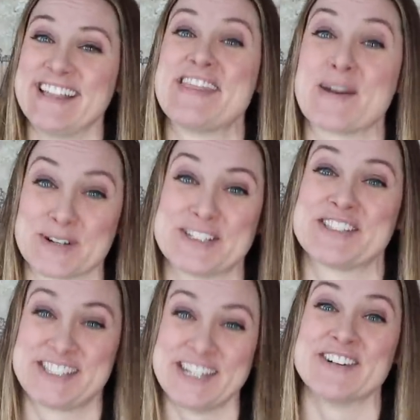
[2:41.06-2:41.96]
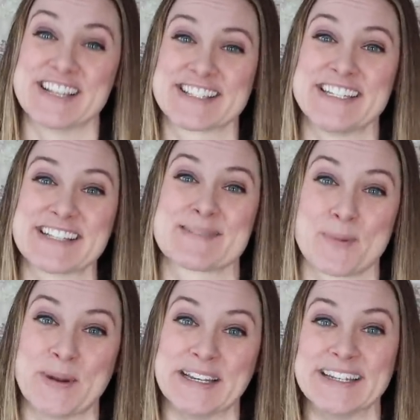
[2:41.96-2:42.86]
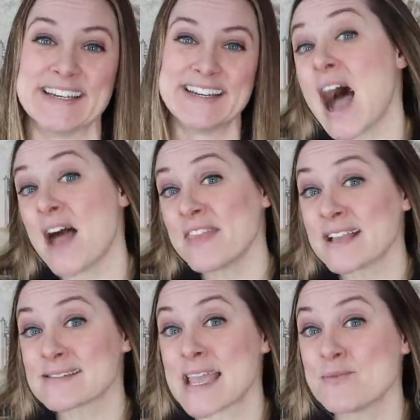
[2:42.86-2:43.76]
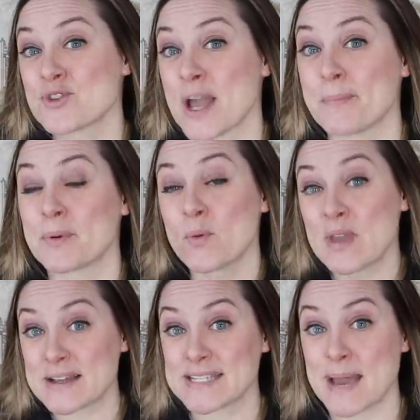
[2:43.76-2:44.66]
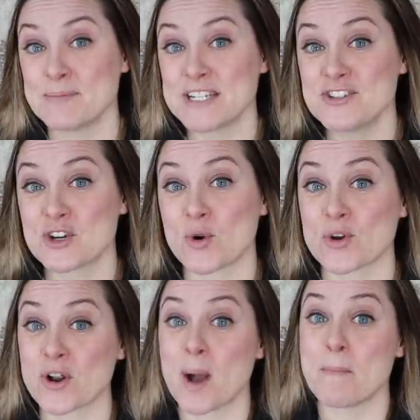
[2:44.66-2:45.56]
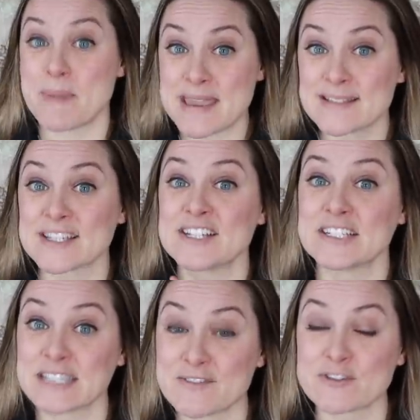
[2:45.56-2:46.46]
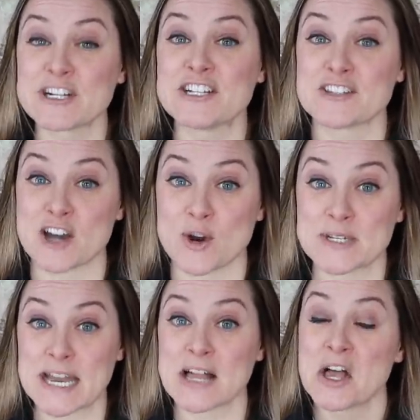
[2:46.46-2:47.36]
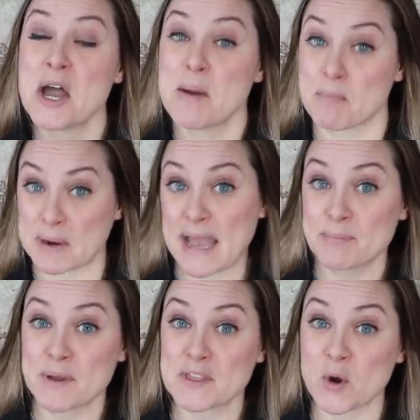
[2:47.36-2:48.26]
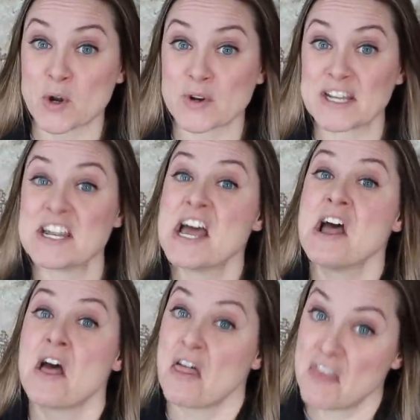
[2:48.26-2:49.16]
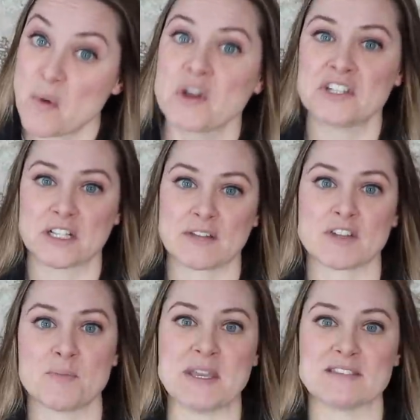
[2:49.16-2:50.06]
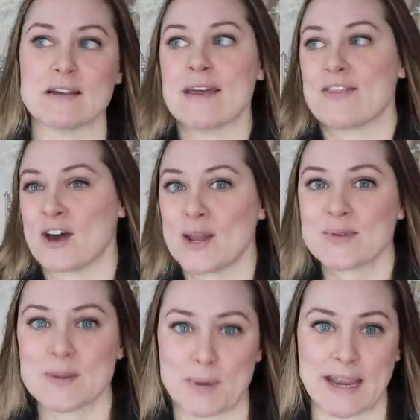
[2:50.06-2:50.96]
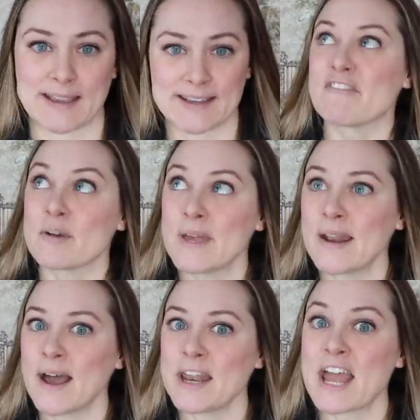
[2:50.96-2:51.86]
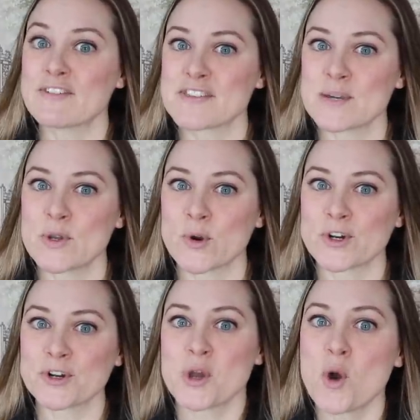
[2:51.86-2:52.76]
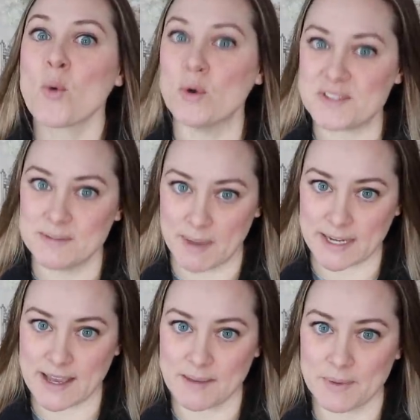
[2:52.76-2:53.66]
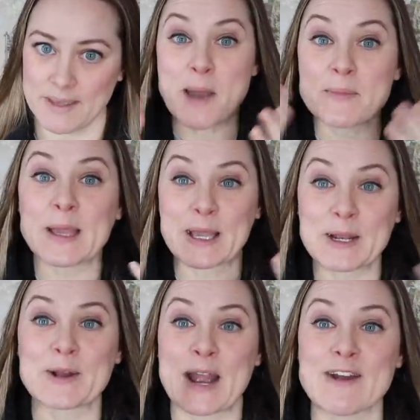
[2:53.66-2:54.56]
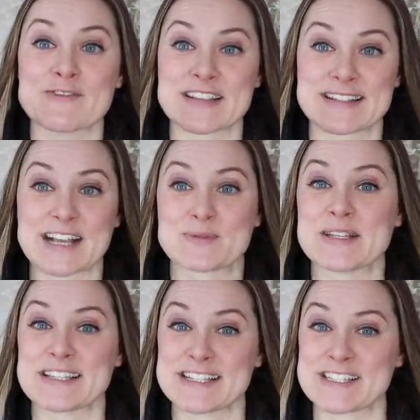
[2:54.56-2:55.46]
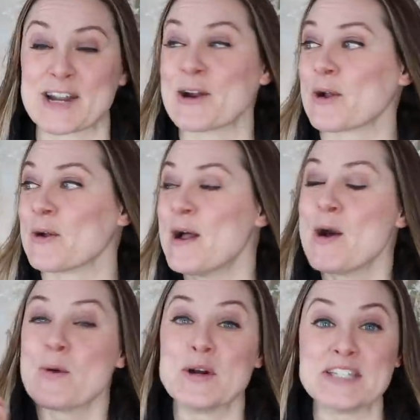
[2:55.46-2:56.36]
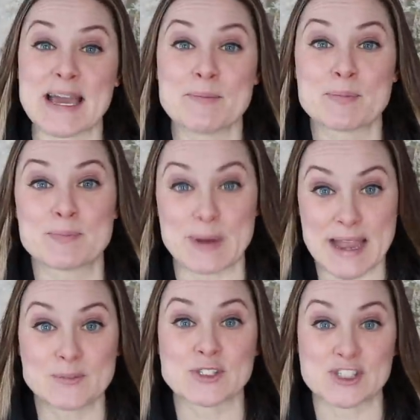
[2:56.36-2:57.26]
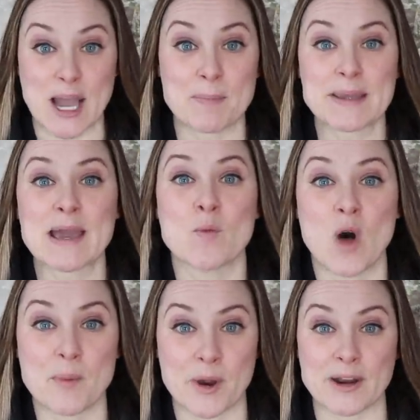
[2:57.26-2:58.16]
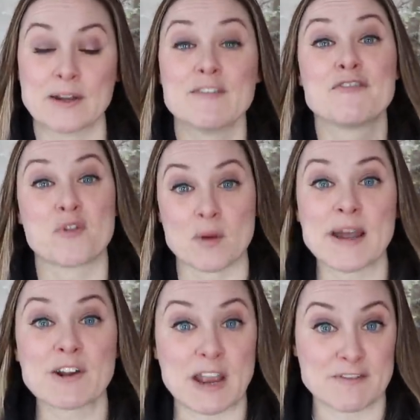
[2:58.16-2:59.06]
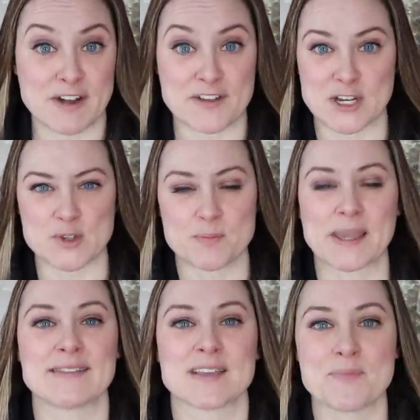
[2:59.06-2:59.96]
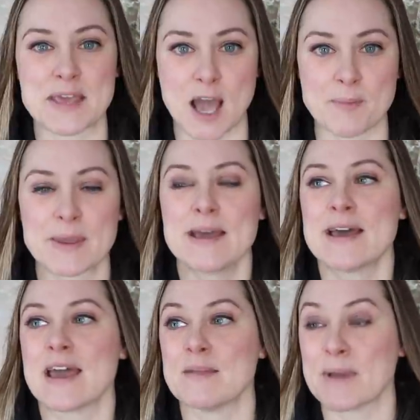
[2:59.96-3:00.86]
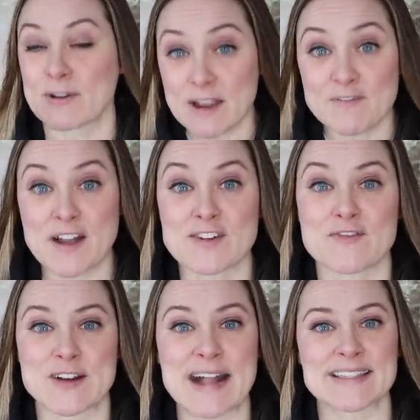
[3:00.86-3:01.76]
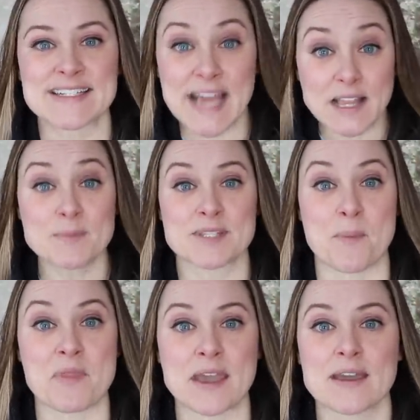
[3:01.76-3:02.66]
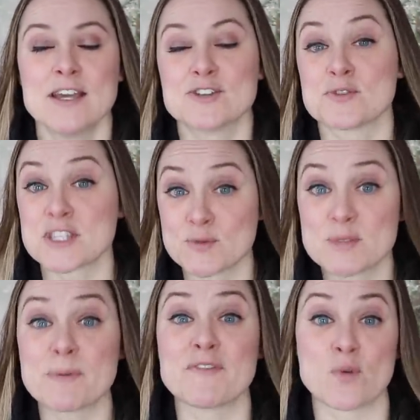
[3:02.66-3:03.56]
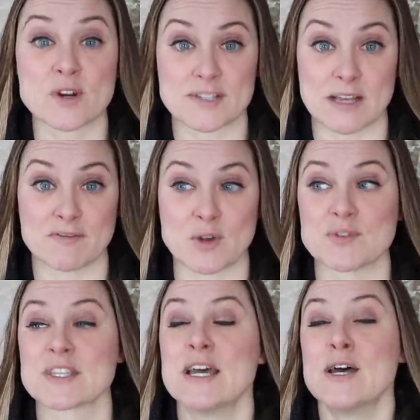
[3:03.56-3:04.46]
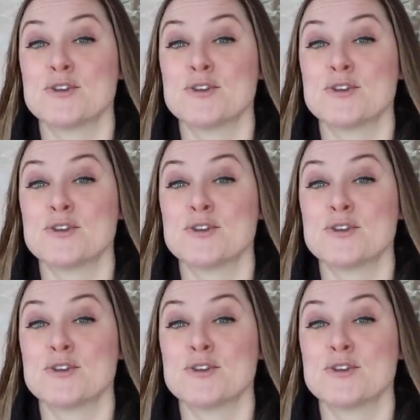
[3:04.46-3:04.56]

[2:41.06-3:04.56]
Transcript: They were seriously disappointed. On that same trip, we attempted to order a pizza delivery to the hotel. Brad put the order in. They wouldn't deliver the pizza. They thought it was a prank. From then on, everything we ordered was in my name. I'm like gonna cry over this next one, it's hysterical. One time Brad was shopping at Walmart for my grandfather who was picking something up and my grandfather forgot to tell him something. So this was before cell phones.